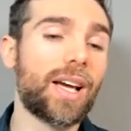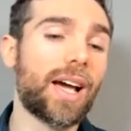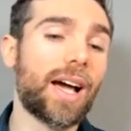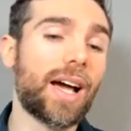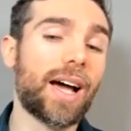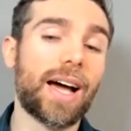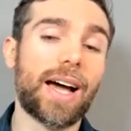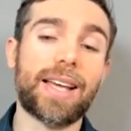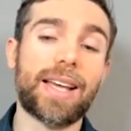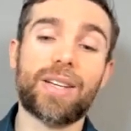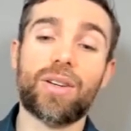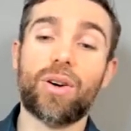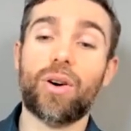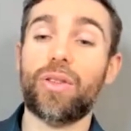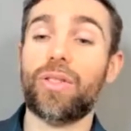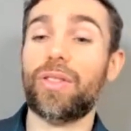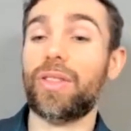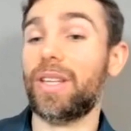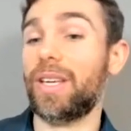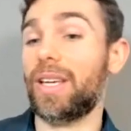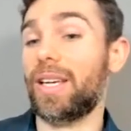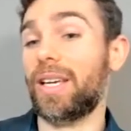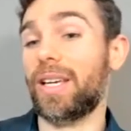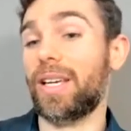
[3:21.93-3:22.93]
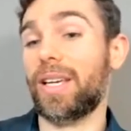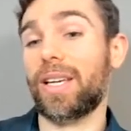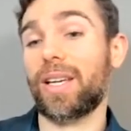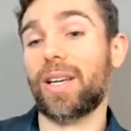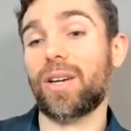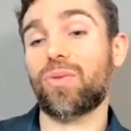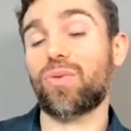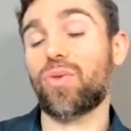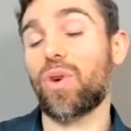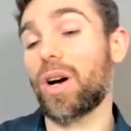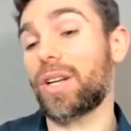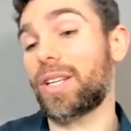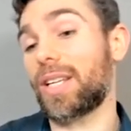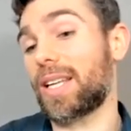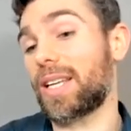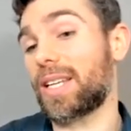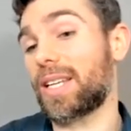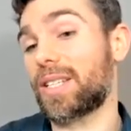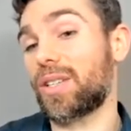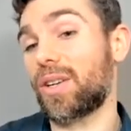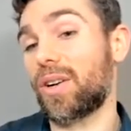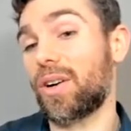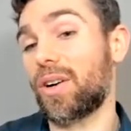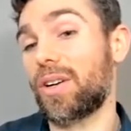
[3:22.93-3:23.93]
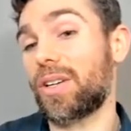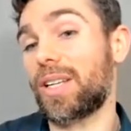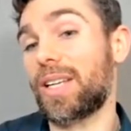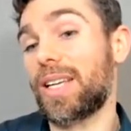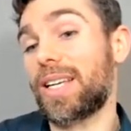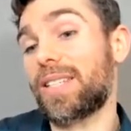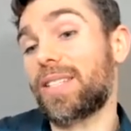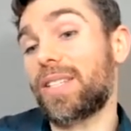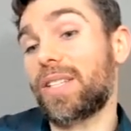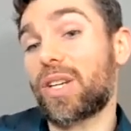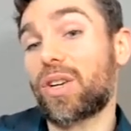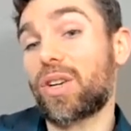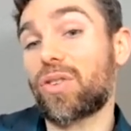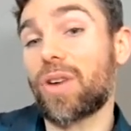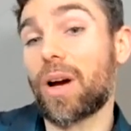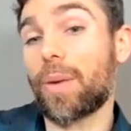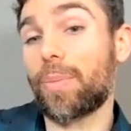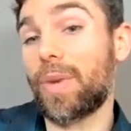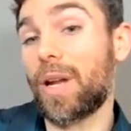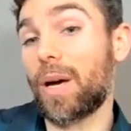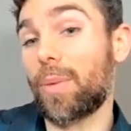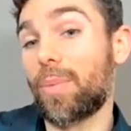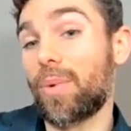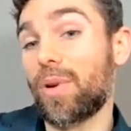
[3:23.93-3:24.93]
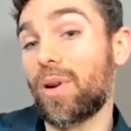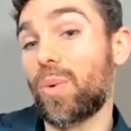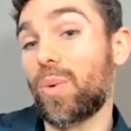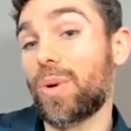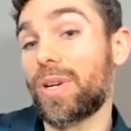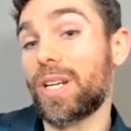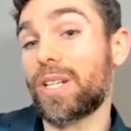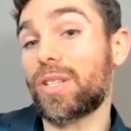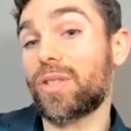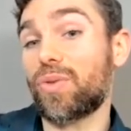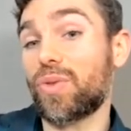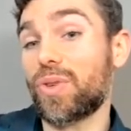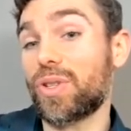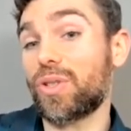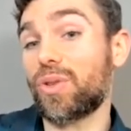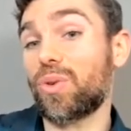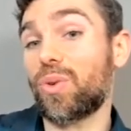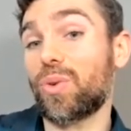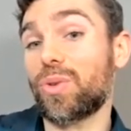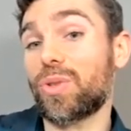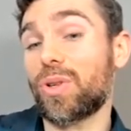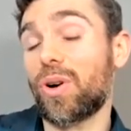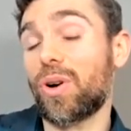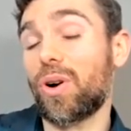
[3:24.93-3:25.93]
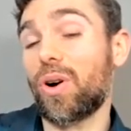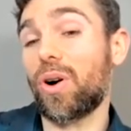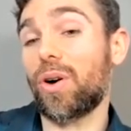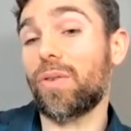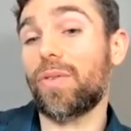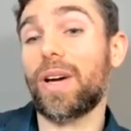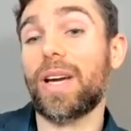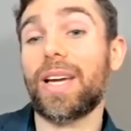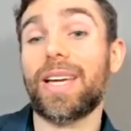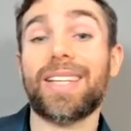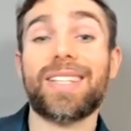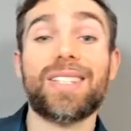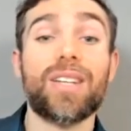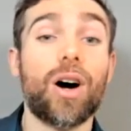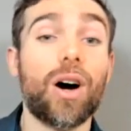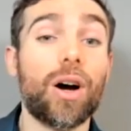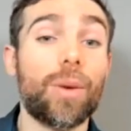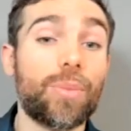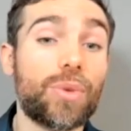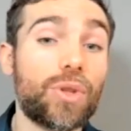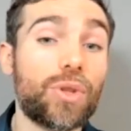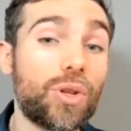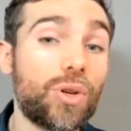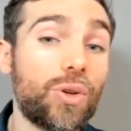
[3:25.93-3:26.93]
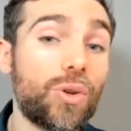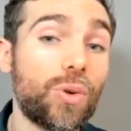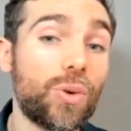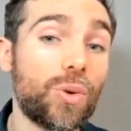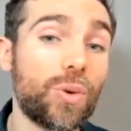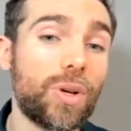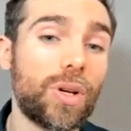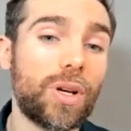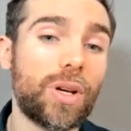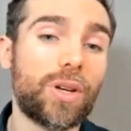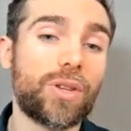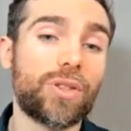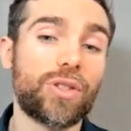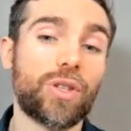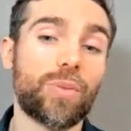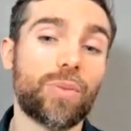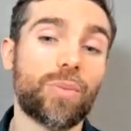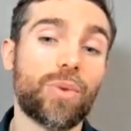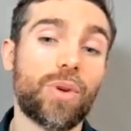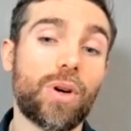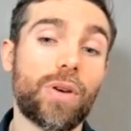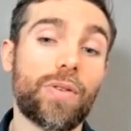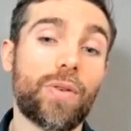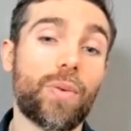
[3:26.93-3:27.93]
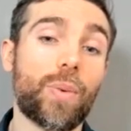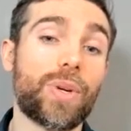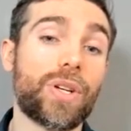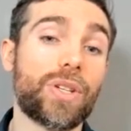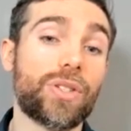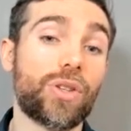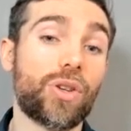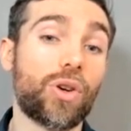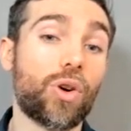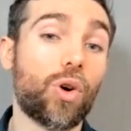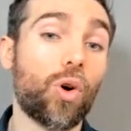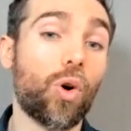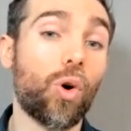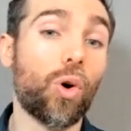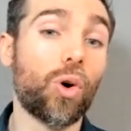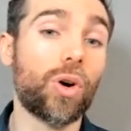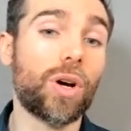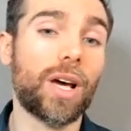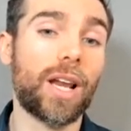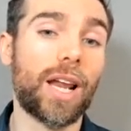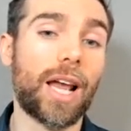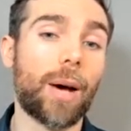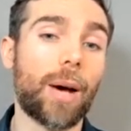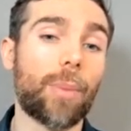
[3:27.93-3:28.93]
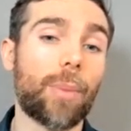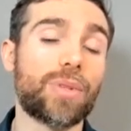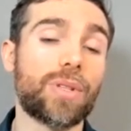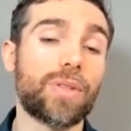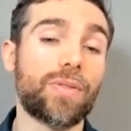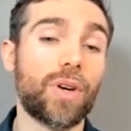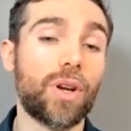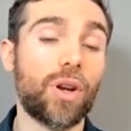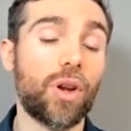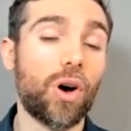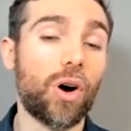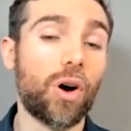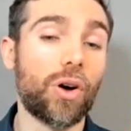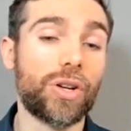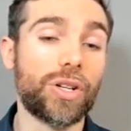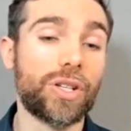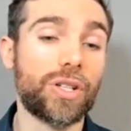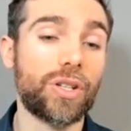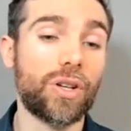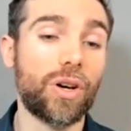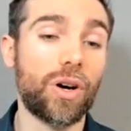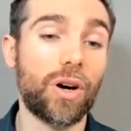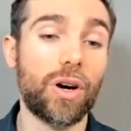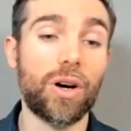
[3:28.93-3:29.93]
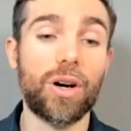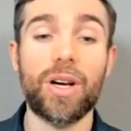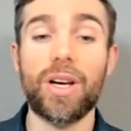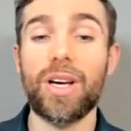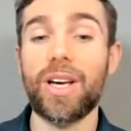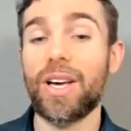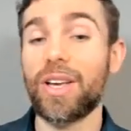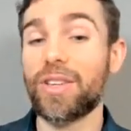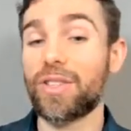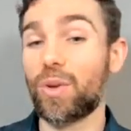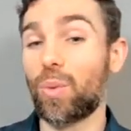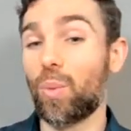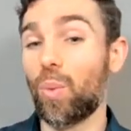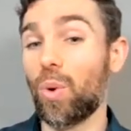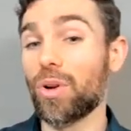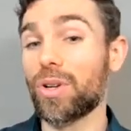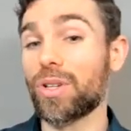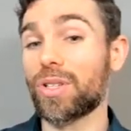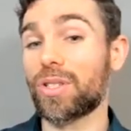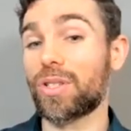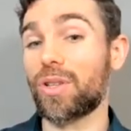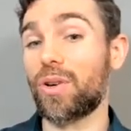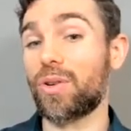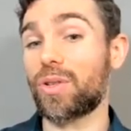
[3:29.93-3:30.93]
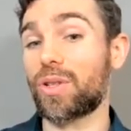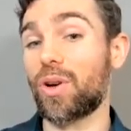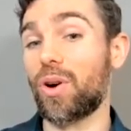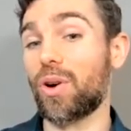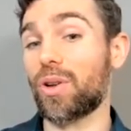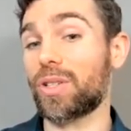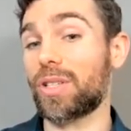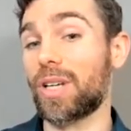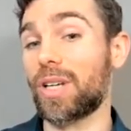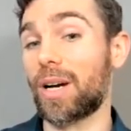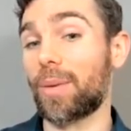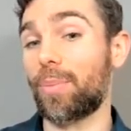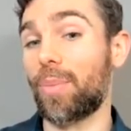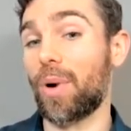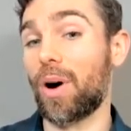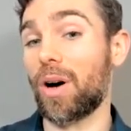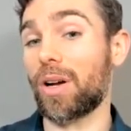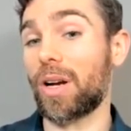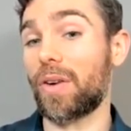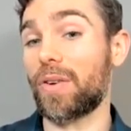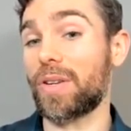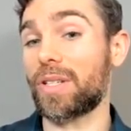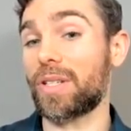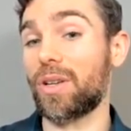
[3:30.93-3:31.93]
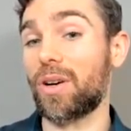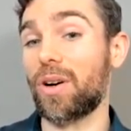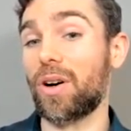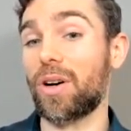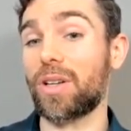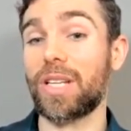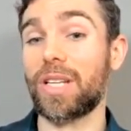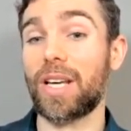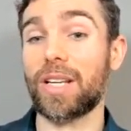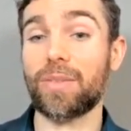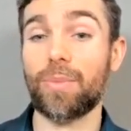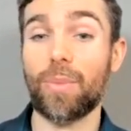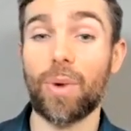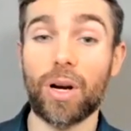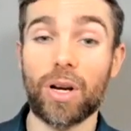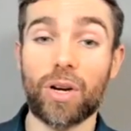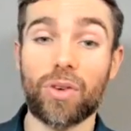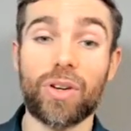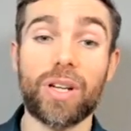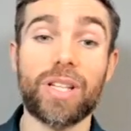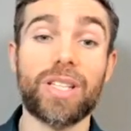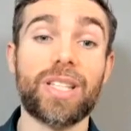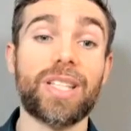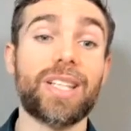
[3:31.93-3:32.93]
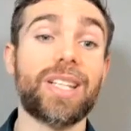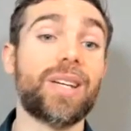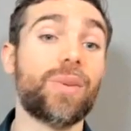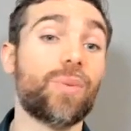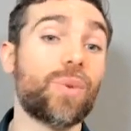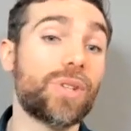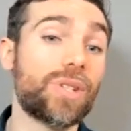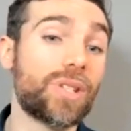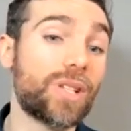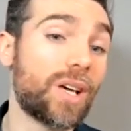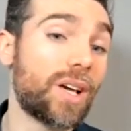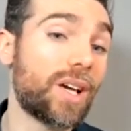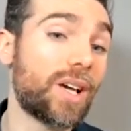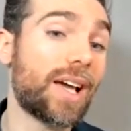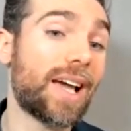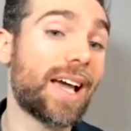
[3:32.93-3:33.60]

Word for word: And on the right-hand side is the Crab Nebula, which is the result of a type two supernova, which is the core collapse of a large star. So once those contact binary stars has migrated inwards